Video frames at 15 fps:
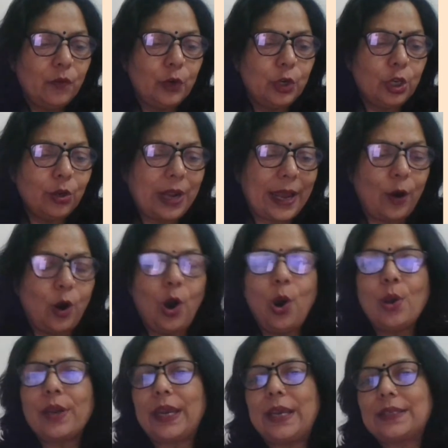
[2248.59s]
Would you like?
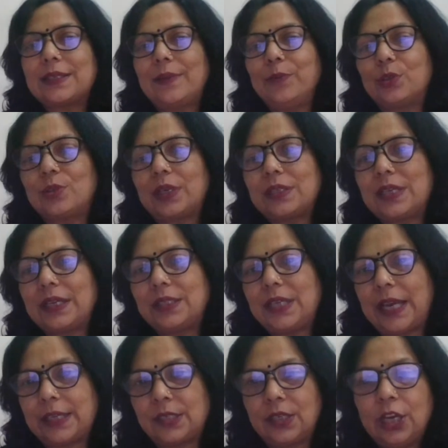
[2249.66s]
Okay. Samyukta says
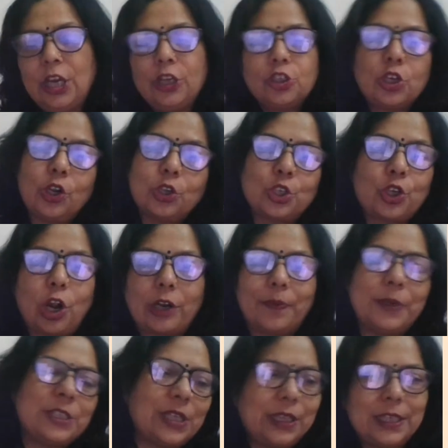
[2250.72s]
yes. Chalo, short
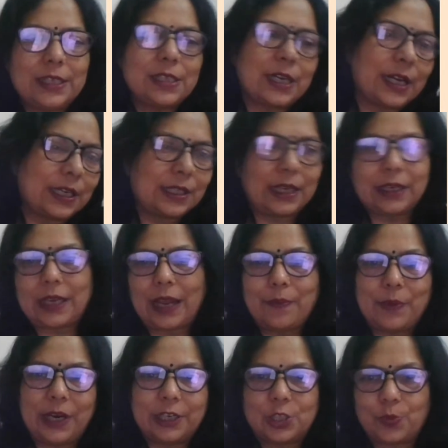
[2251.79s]
mein jaldi se karte hai,
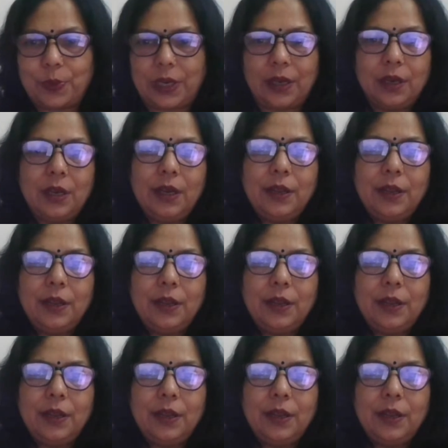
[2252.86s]
ten minutes mein.